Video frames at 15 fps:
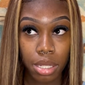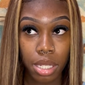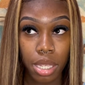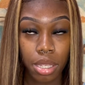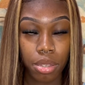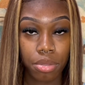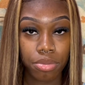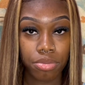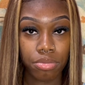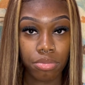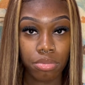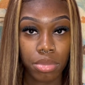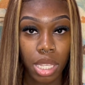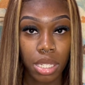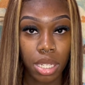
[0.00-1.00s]
If
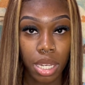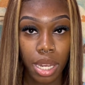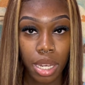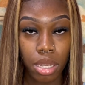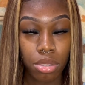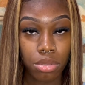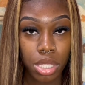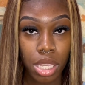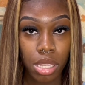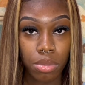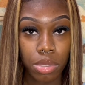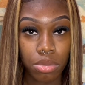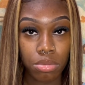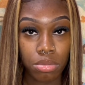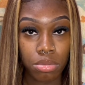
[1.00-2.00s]
they look like they're gonna scam
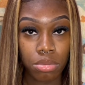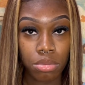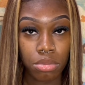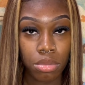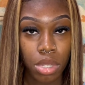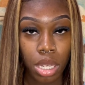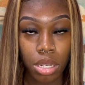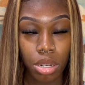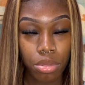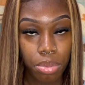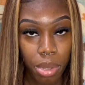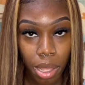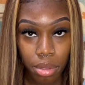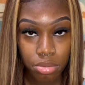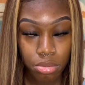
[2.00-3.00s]
you, don't reply.